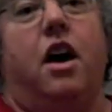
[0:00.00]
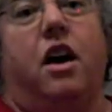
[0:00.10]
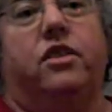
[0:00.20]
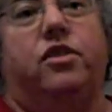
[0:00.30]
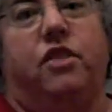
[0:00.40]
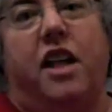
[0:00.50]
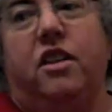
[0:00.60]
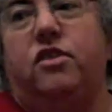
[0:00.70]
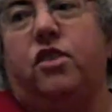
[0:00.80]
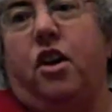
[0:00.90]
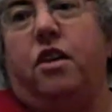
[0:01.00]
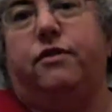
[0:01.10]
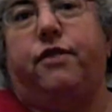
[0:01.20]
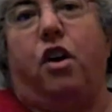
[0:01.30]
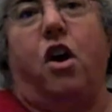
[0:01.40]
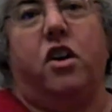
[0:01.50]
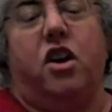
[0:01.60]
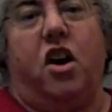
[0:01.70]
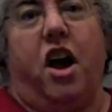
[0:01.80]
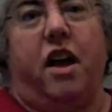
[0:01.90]
uh, studies of
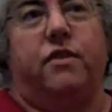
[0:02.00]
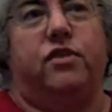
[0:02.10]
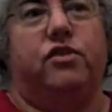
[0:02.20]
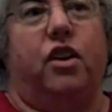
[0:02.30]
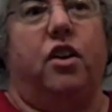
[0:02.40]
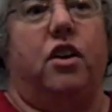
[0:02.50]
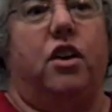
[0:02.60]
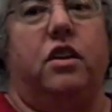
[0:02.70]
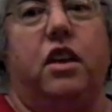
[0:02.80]
archives uh,